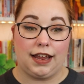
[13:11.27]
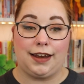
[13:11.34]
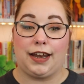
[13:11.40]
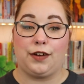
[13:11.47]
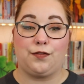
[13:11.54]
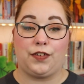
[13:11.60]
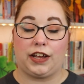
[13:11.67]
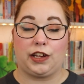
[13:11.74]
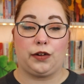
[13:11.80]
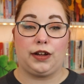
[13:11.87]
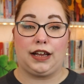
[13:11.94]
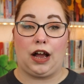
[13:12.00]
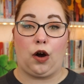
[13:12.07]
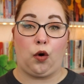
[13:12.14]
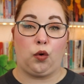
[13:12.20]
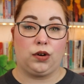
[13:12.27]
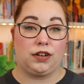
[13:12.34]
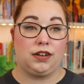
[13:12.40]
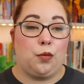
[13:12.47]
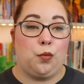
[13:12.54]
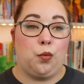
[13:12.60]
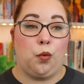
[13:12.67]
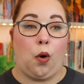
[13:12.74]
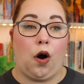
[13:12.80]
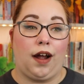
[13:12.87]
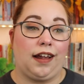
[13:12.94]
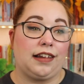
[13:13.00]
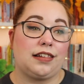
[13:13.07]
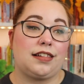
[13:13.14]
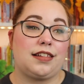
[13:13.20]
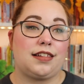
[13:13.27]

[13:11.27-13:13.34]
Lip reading: and figuring out what